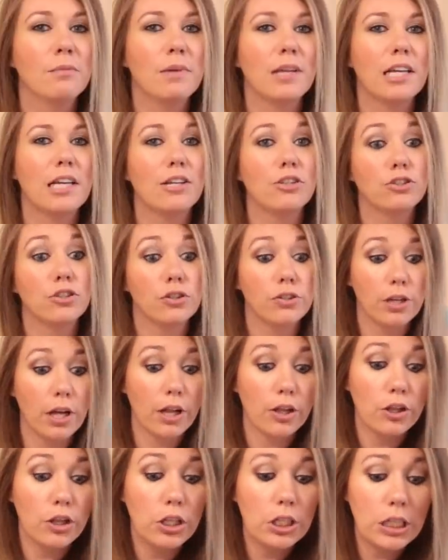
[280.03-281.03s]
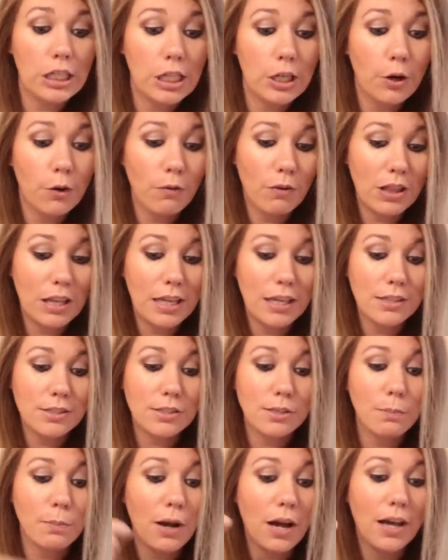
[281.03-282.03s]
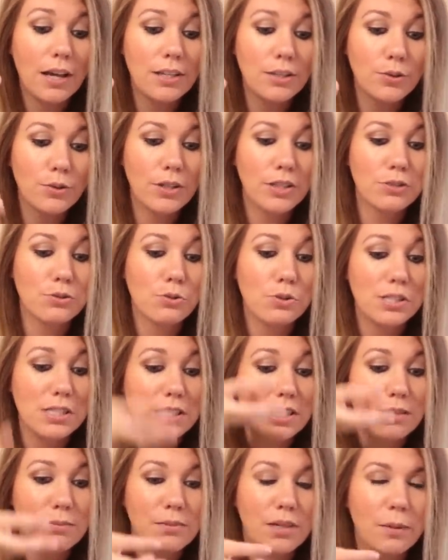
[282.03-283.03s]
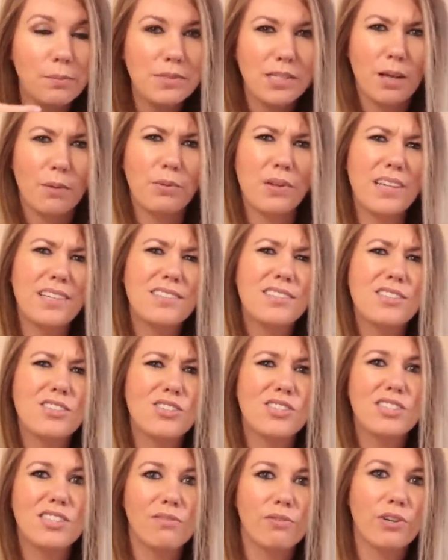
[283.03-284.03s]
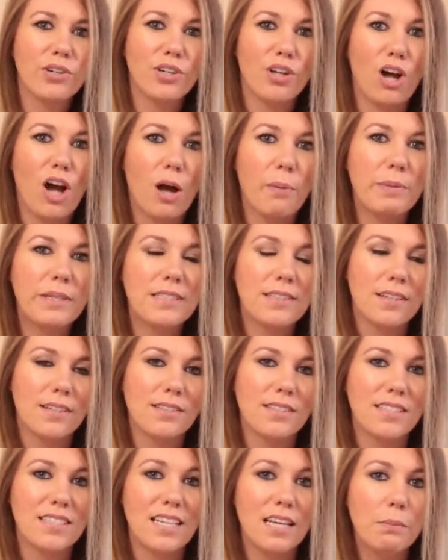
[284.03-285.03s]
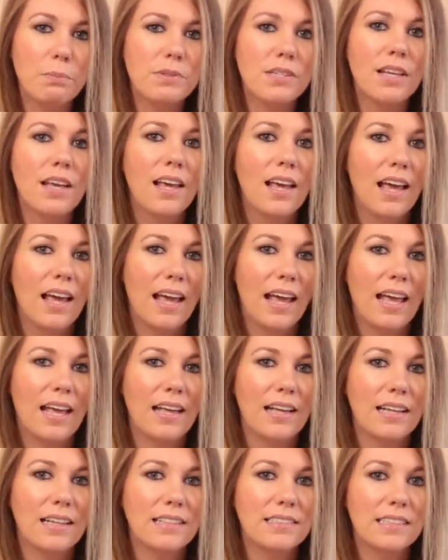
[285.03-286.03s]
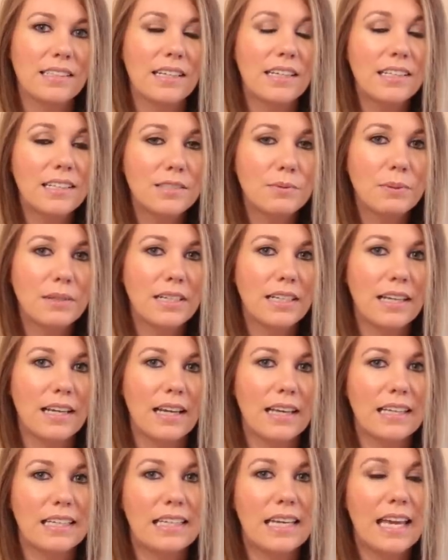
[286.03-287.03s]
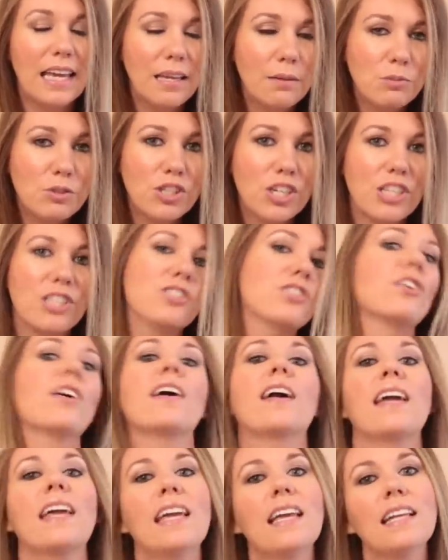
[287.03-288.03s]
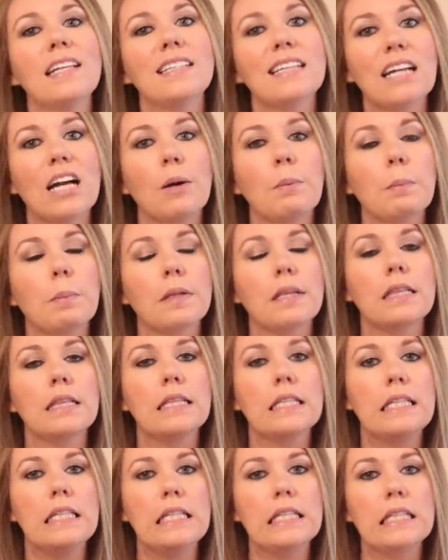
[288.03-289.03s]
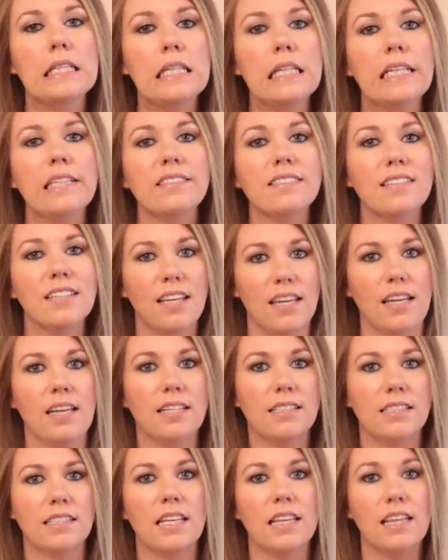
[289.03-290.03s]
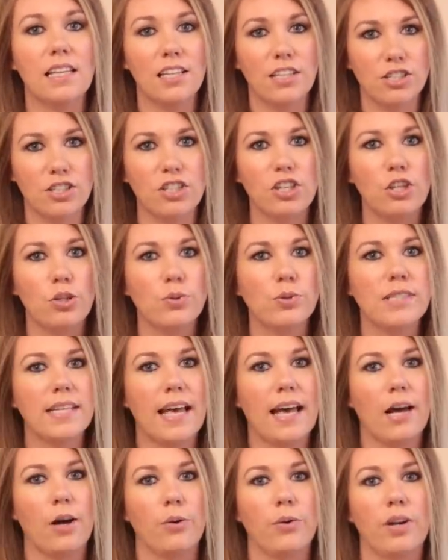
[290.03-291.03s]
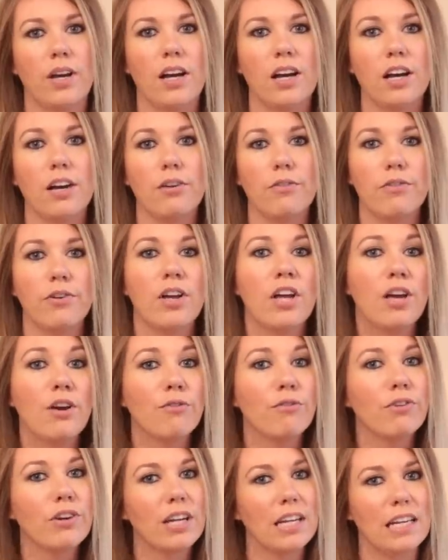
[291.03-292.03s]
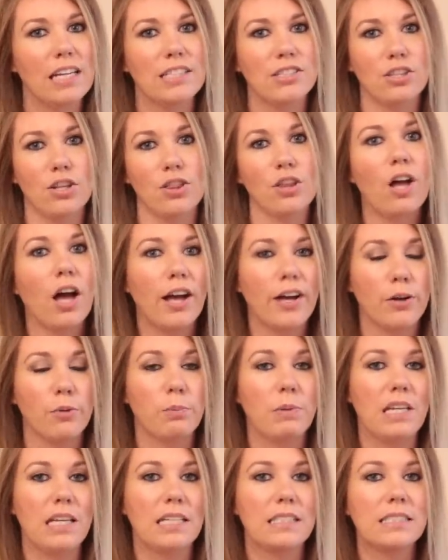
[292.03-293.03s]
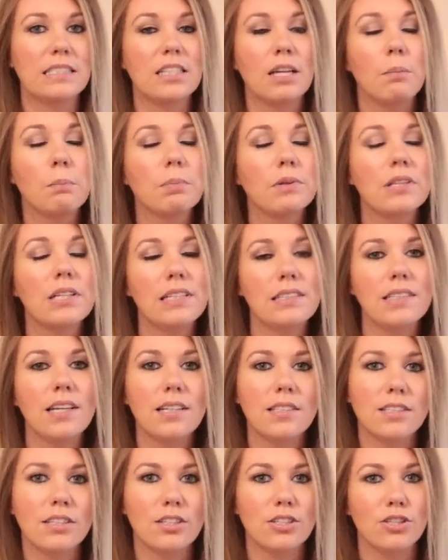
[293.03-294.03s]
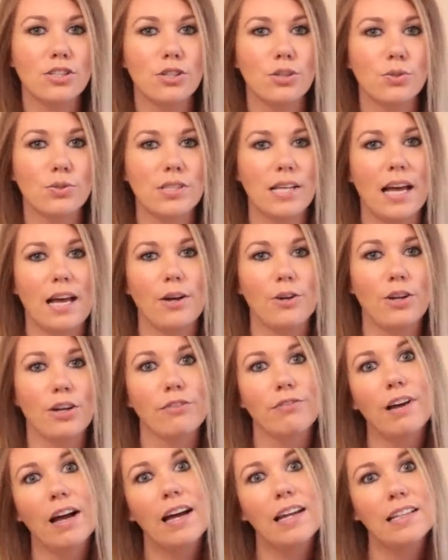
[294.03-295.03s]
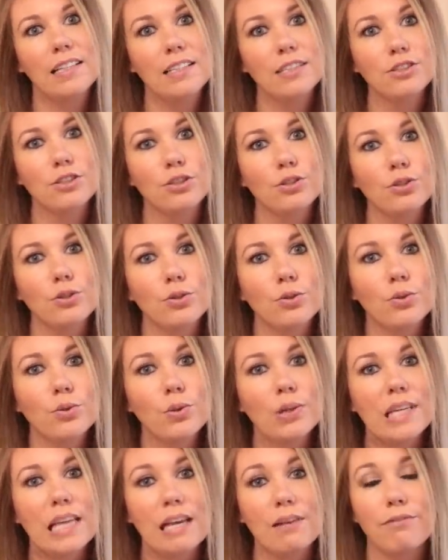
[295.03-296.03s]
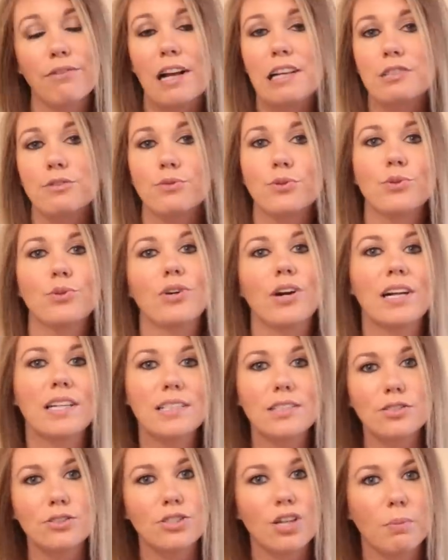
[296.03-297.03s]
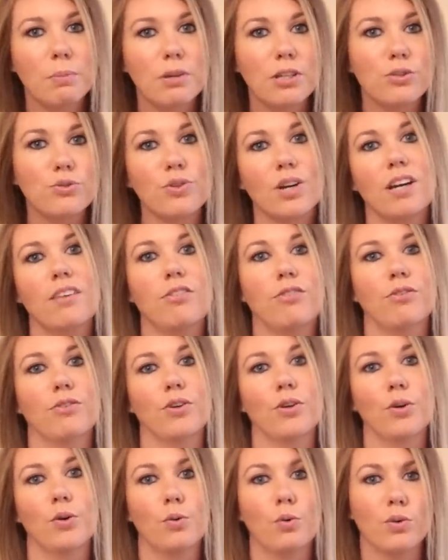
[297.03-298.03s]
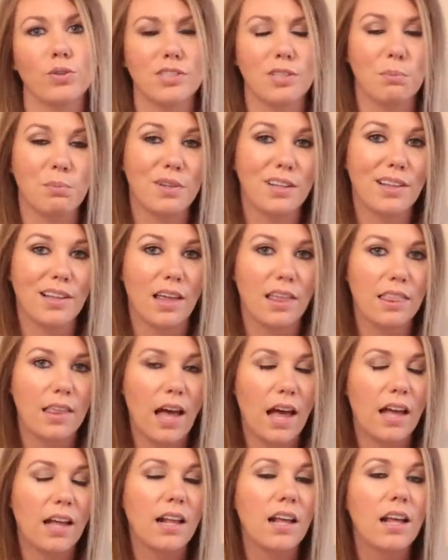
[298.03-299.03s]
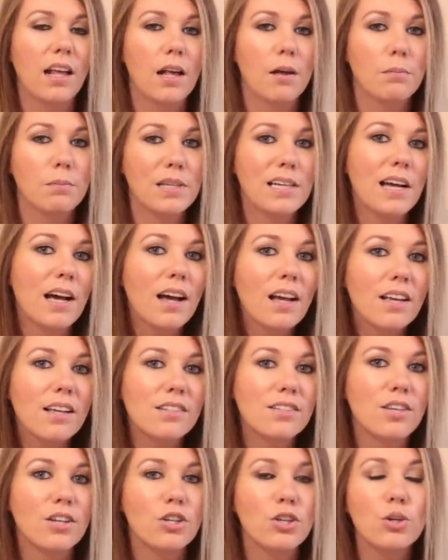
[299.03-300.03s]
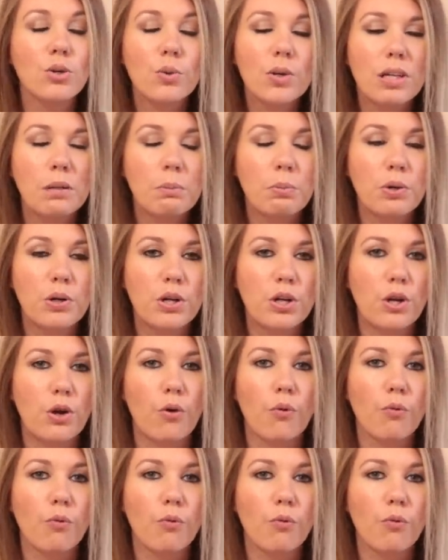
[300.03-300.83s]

Making sure you're not looking over the Instant Pot and doing it so the steam comes up. Like just different common sense tips, and it has been a game changer. It completely takes the excuse out of forgetting to thaw meat complete takes excuse out of I need to get fast food or I need to stop at the drive through or something like that because you can put